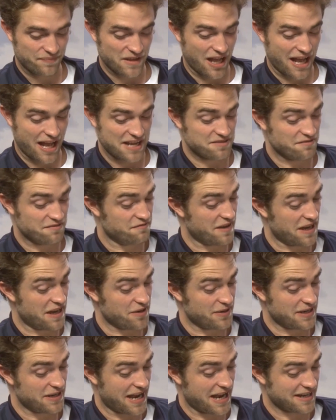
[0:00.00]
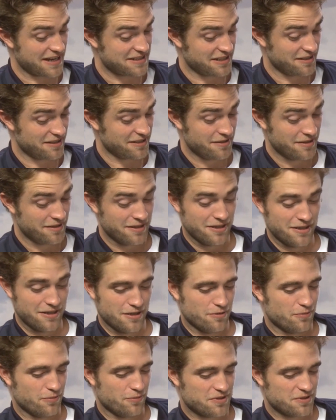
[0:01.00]
As a veteran actor,
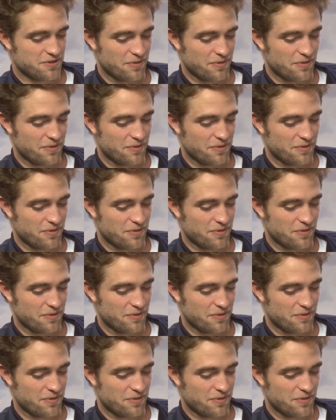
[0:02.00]
what's the